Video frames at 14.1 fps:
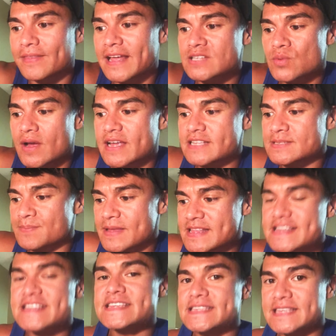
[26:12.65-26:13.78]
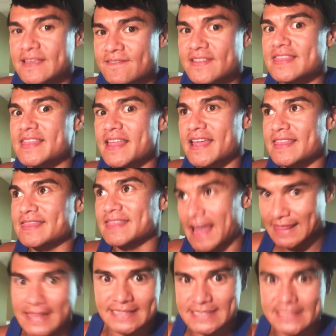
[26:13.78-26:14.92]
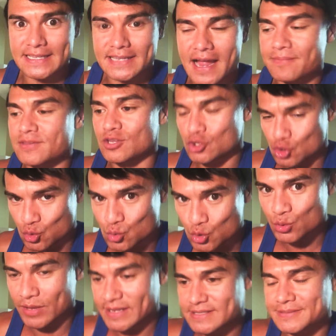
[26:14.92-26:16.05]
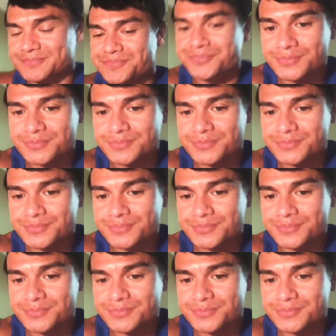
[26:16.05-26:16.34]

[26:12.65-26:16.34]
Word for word: That's why it's been given that this is the time to do this